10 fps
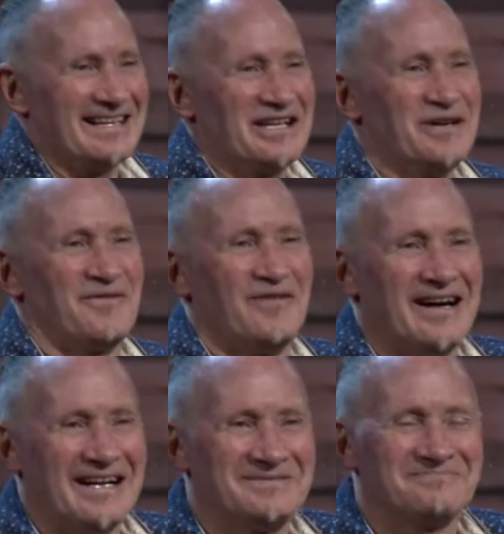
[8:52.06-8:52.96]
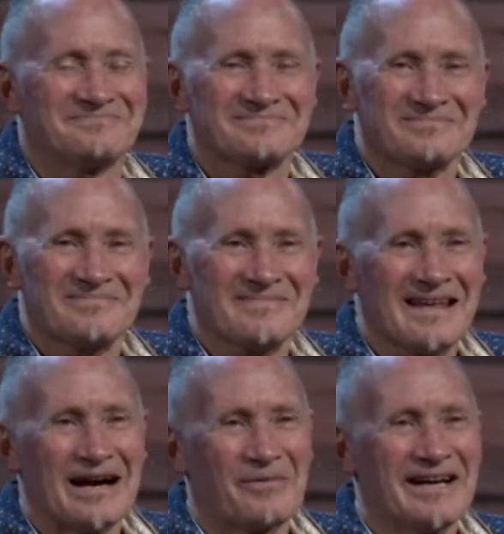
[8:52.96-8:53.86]
If I
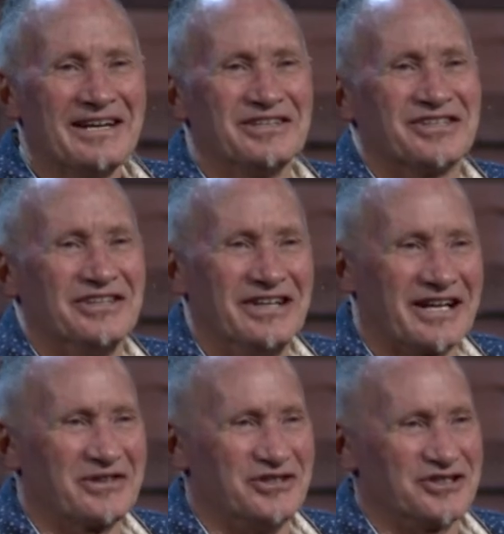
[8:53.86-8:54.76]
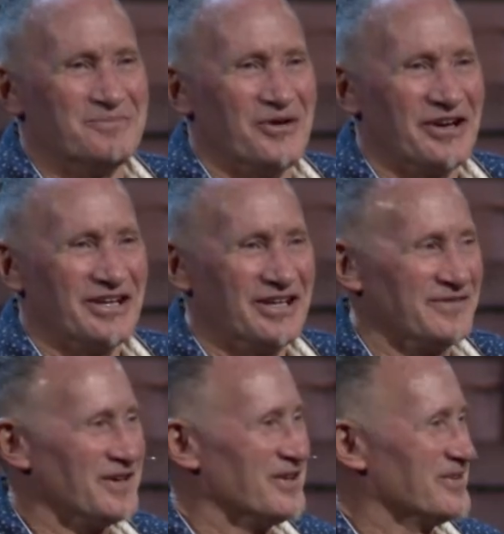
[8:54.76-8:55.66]
ran into Nick this morning, and
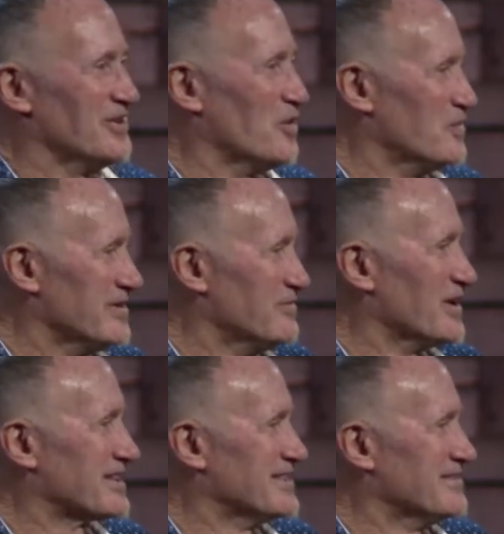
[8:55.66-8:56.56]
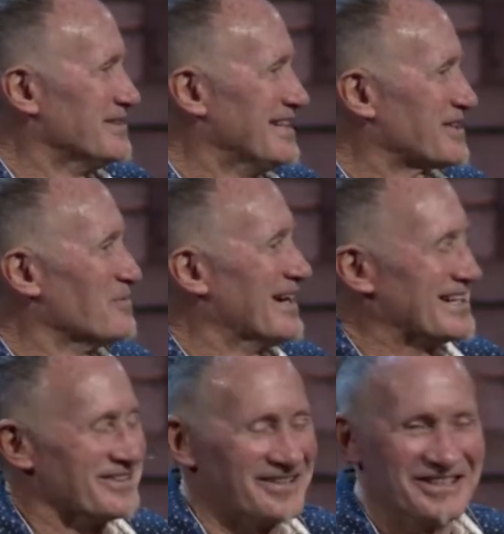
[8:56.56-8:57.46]
if you don't know Nick
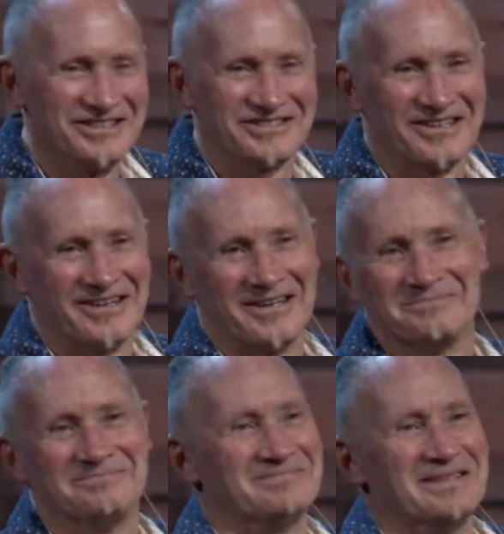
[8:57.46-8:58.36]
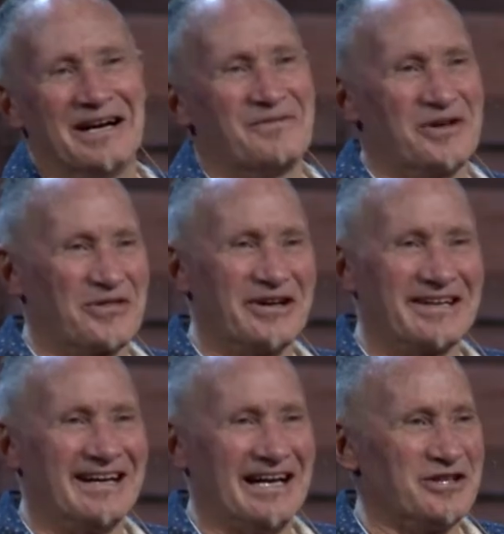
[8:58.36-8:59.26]
Wagner, he's our
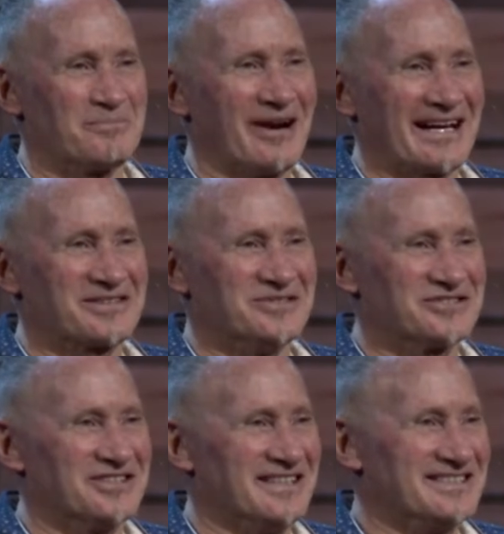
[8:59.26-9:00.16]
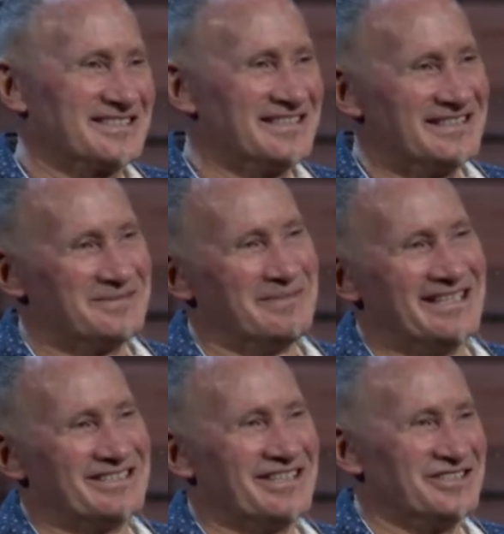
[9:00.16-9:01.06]
everything guy in the practical sense. He
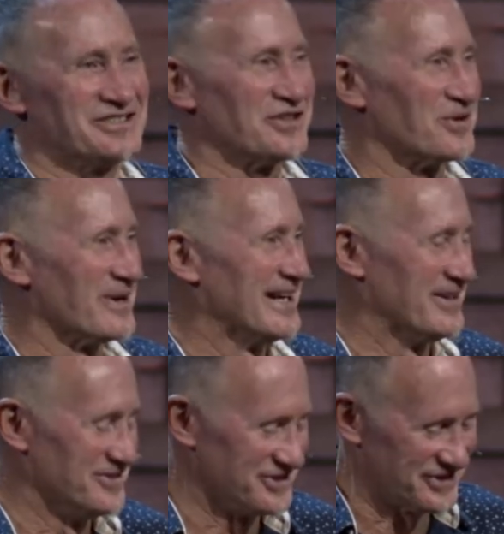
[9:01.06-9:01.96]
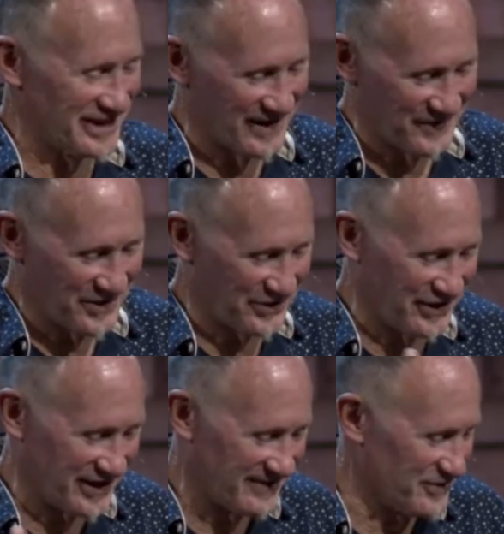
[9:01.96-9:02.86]
maintains the grounds,
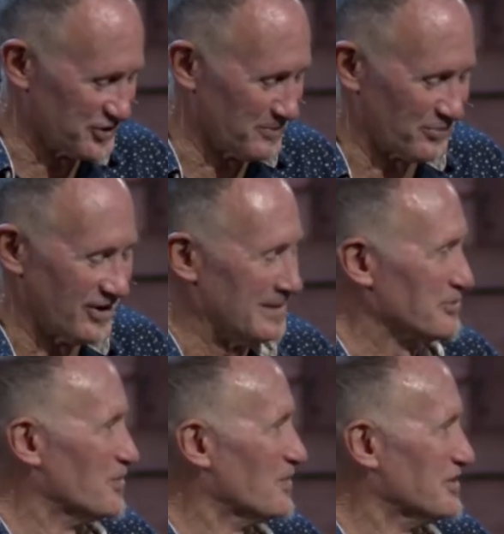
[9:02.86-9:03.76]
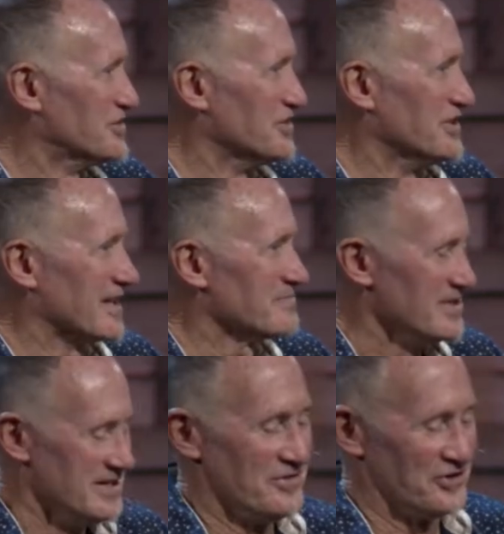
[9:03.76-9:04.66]
everything. If there's a problem, you run to Nick.
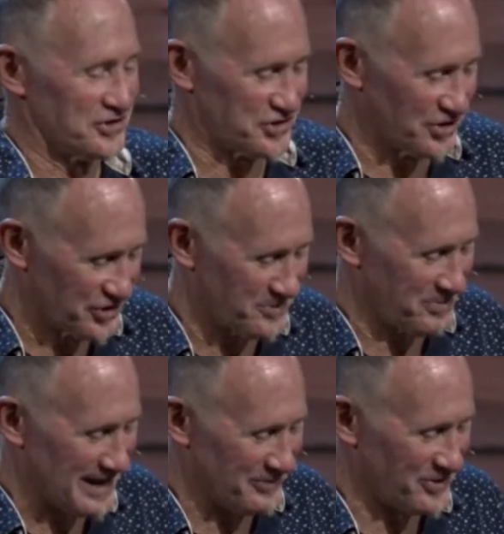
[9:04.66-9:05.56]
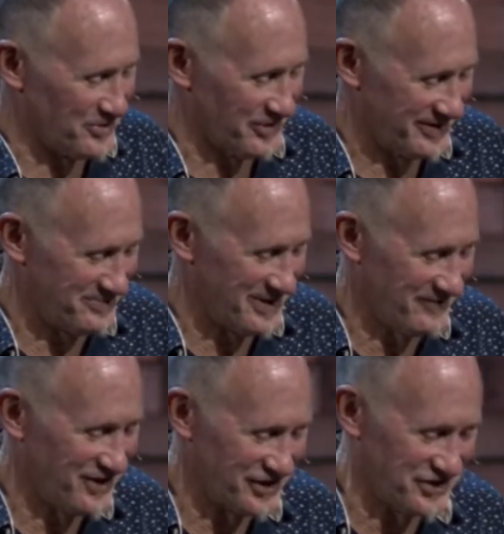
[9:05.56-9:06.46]
This church probably wouldn't be
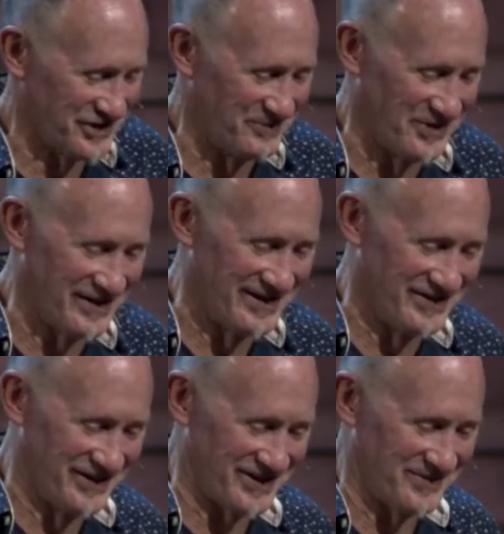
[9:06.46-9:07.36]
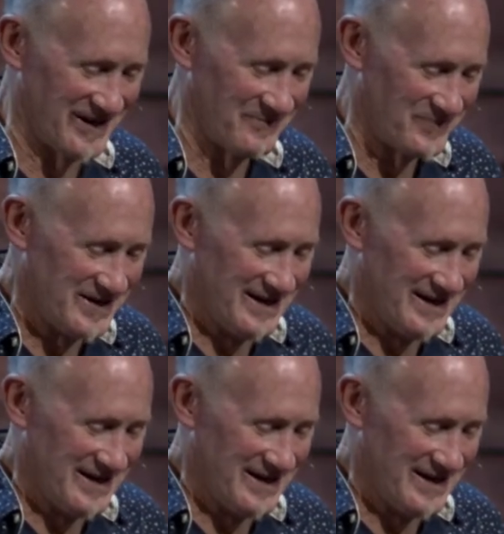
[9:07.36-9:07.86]
functioning without Nick around.